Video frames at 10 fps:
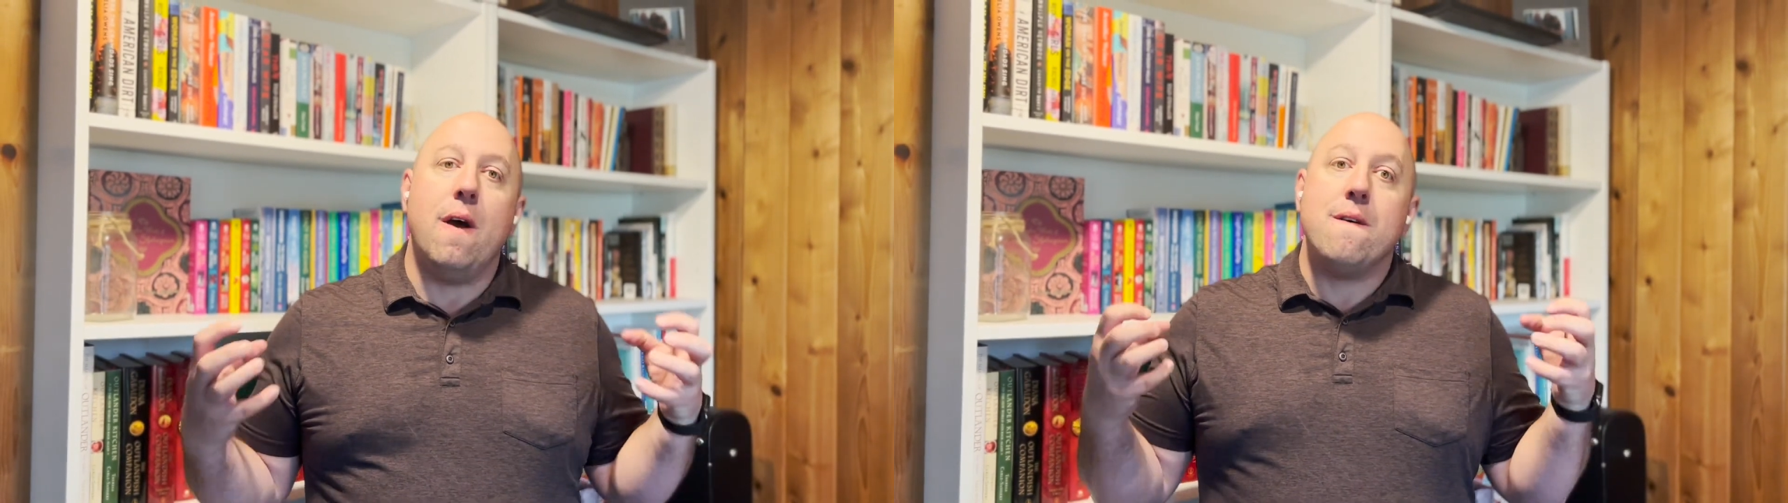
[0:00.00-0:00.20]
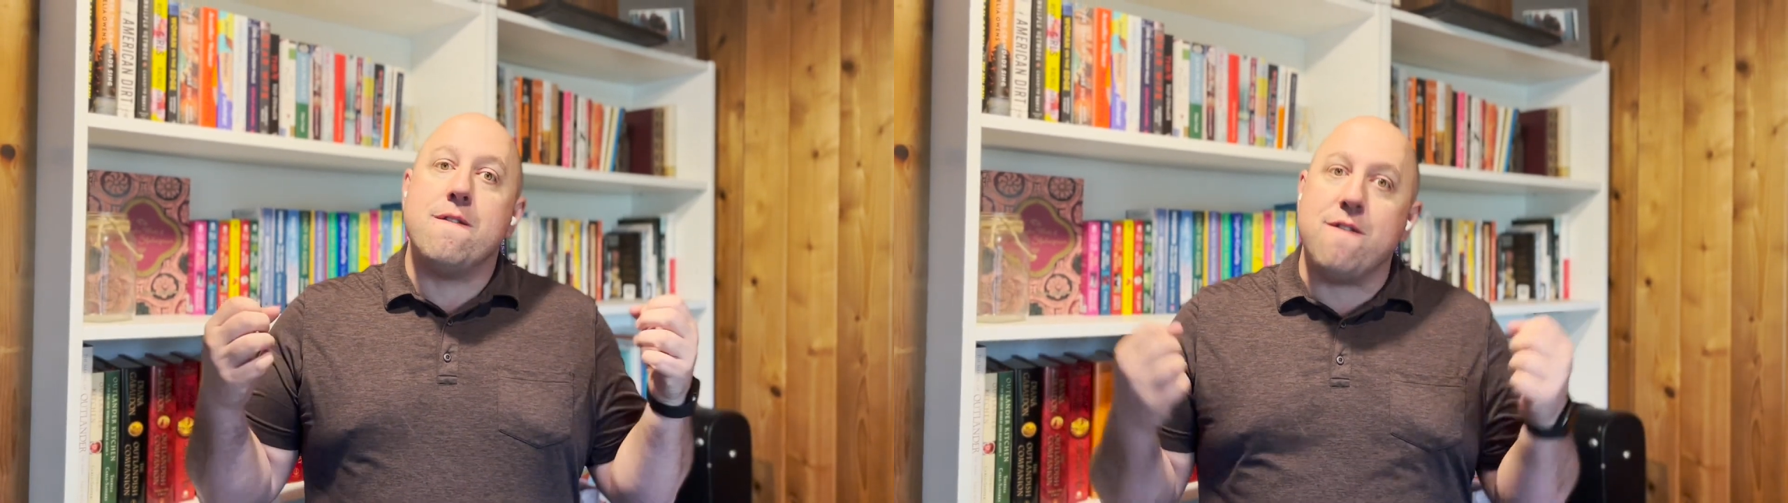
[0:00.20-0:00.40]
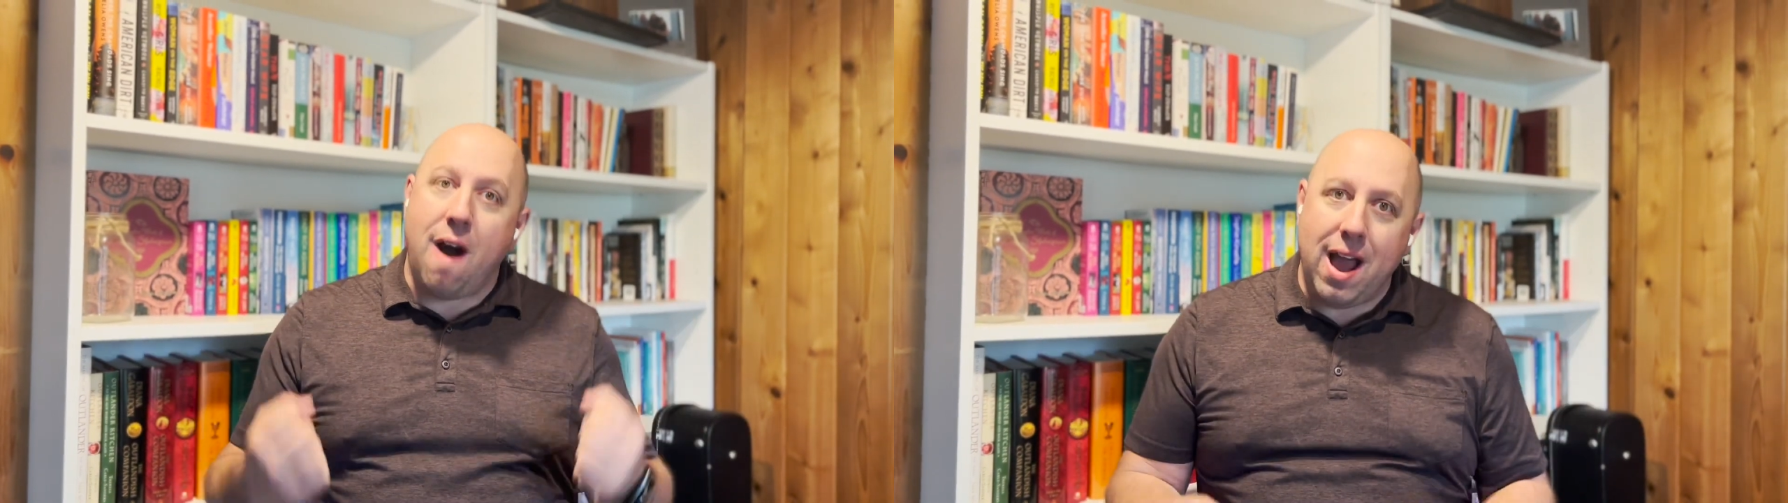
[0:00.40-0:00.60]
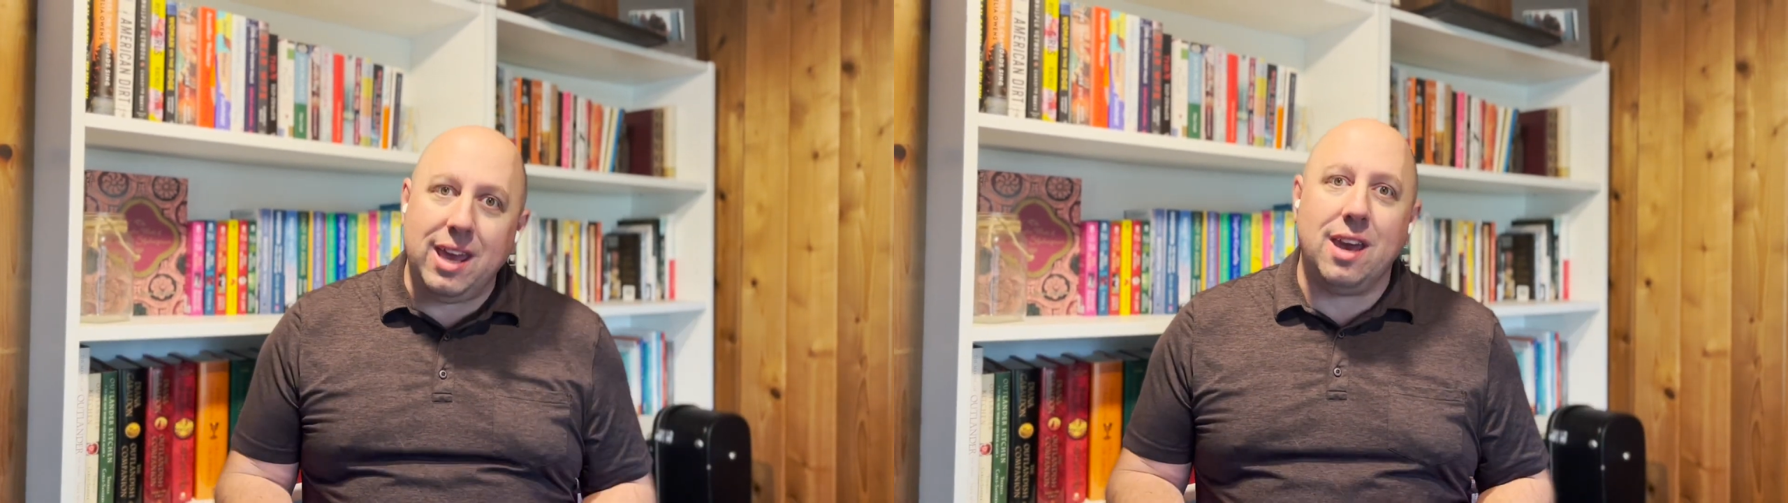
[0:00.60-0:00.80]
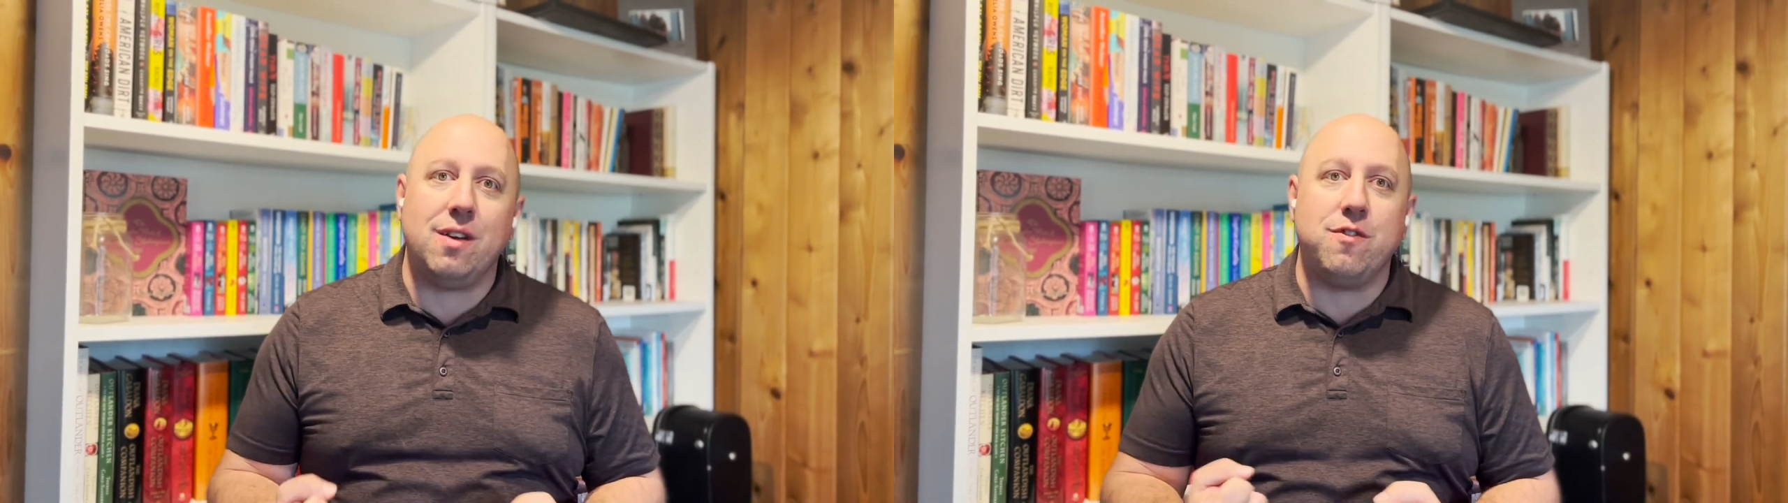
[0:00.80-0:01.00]

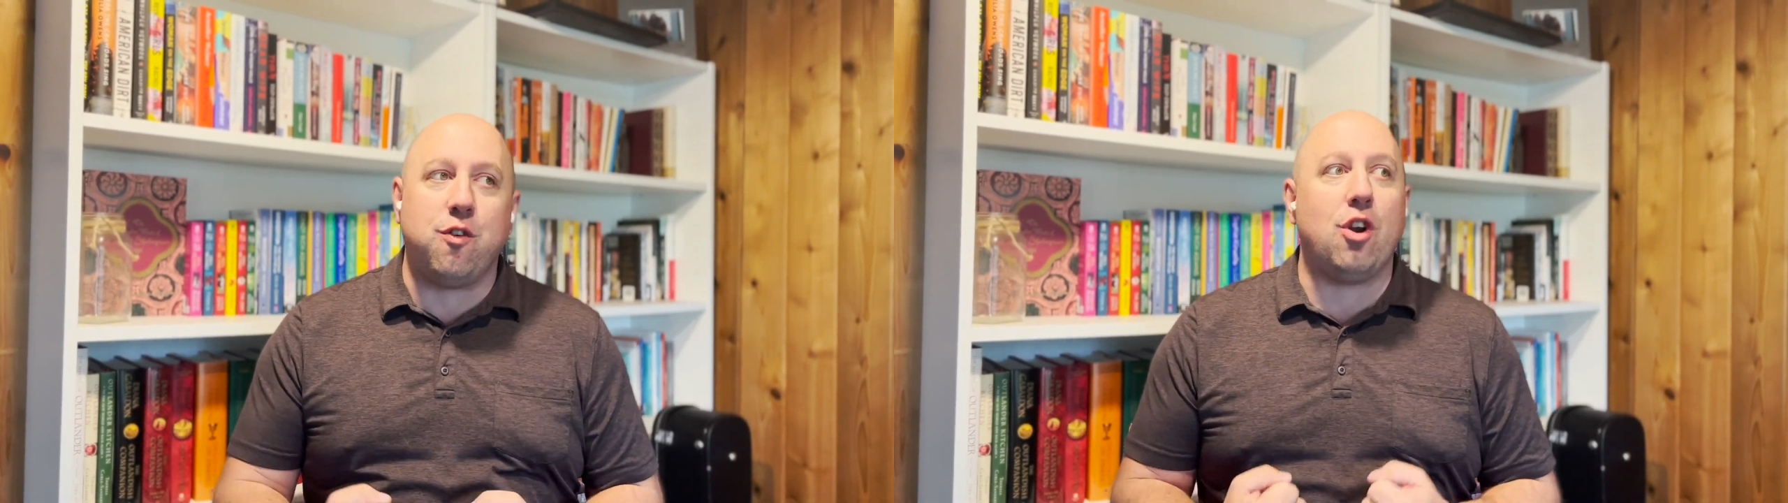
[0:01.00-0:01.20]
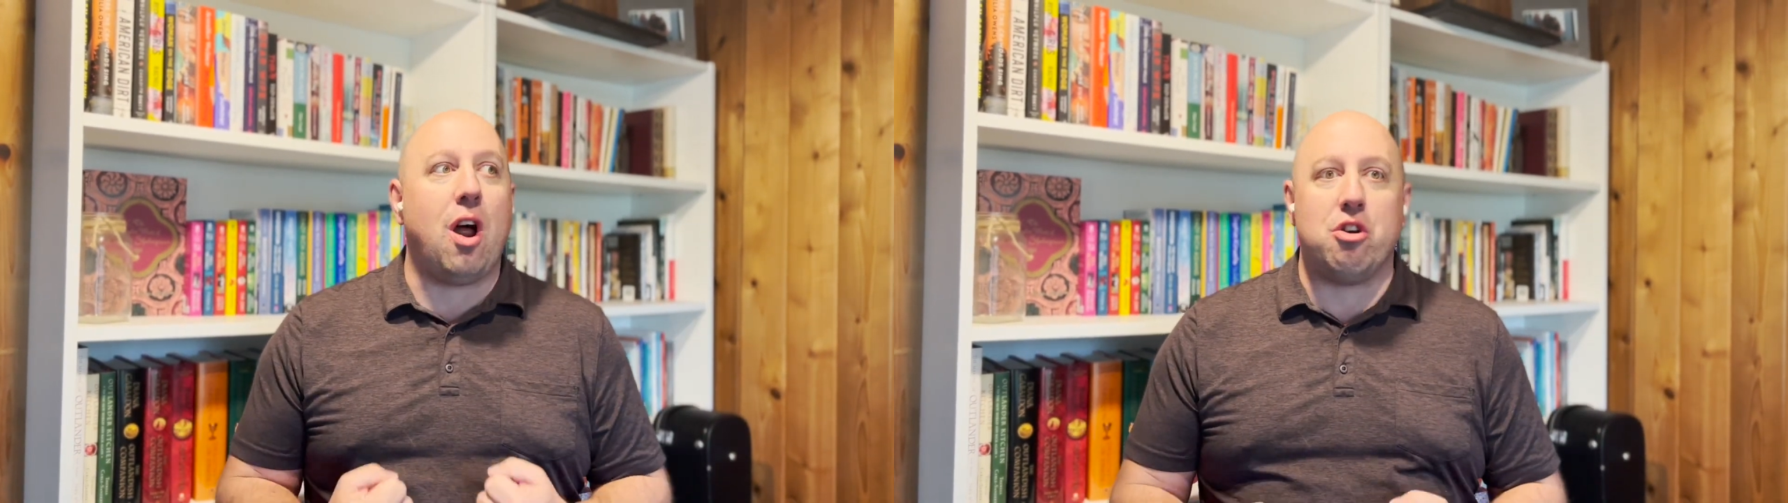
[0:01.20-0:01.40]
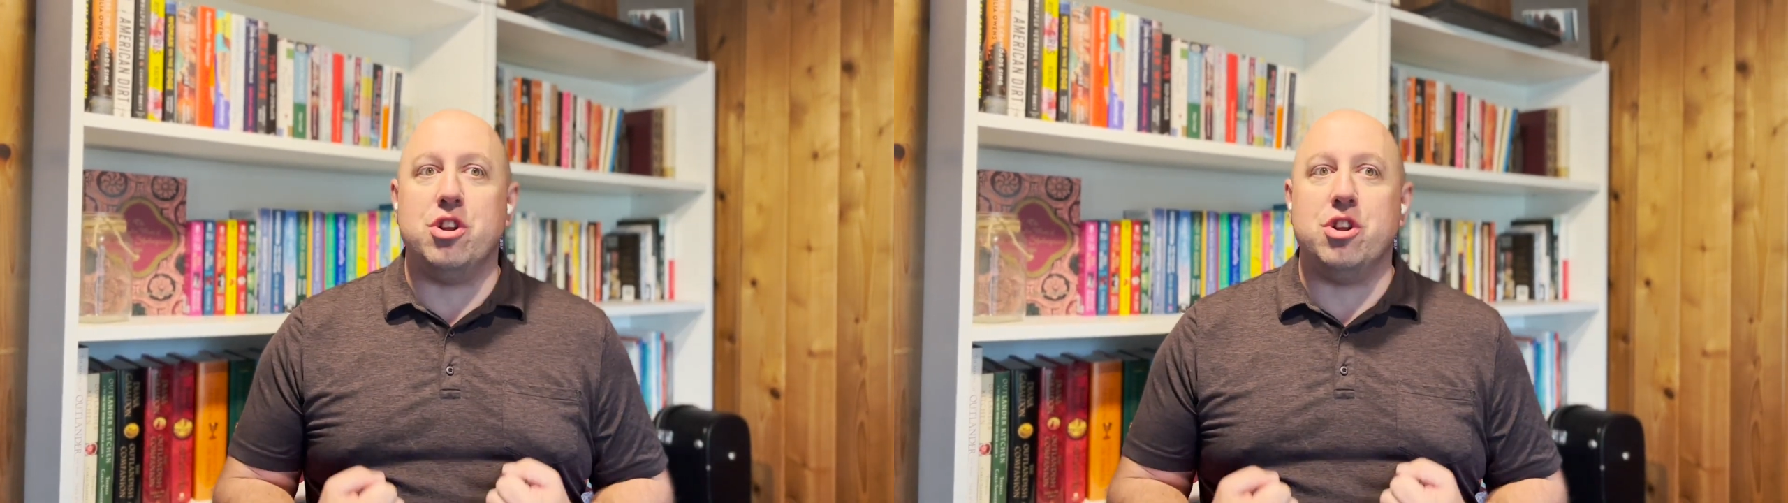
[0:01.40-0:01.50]
vying for our